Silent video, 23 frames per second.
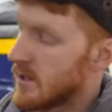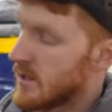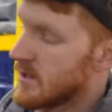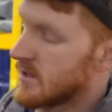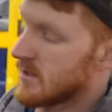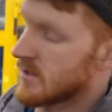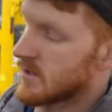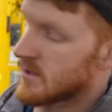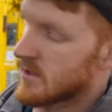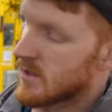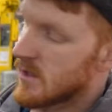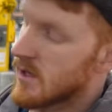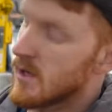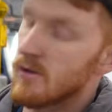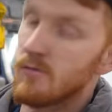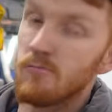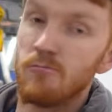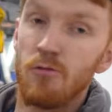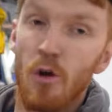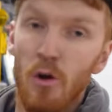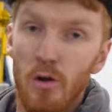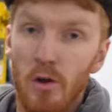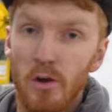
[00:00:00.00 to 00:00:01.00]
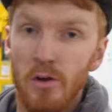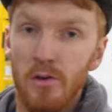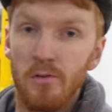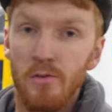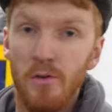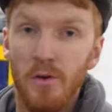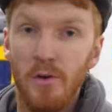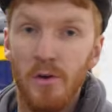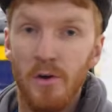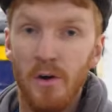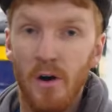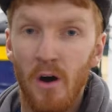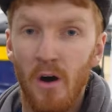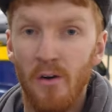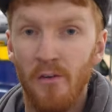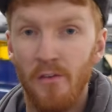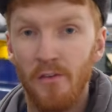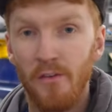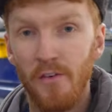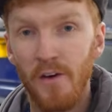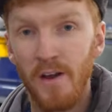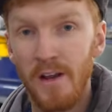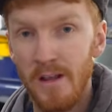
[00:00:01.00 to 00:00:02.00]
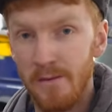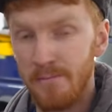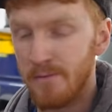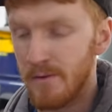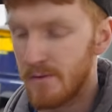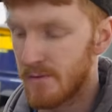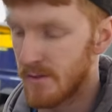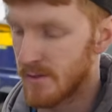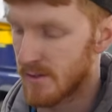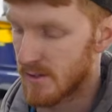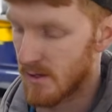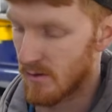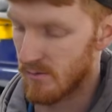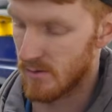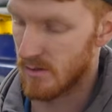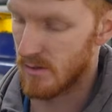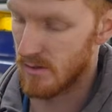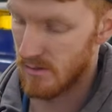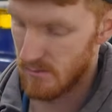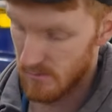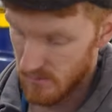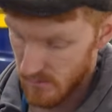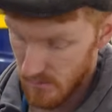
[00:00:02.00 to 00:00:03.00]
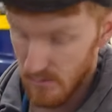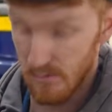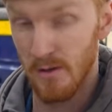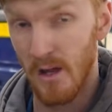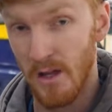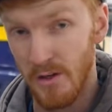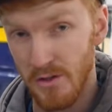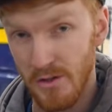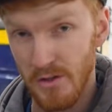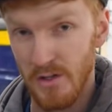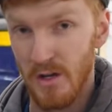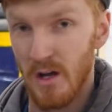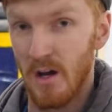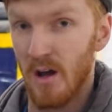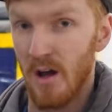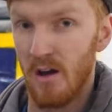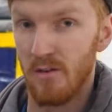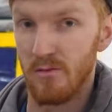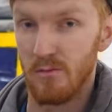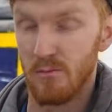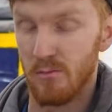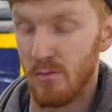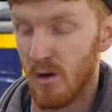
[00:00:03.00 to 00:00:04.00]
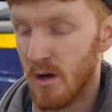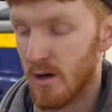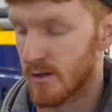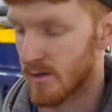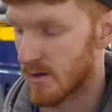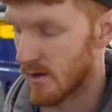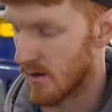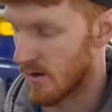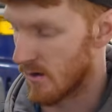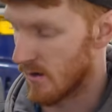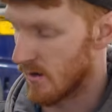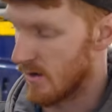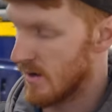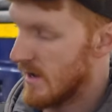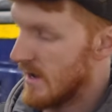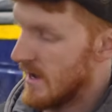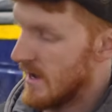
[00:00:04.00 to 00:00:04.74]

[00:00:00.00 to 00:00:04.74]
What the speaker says: is the rocker cover off an M57, the engine I have in my car.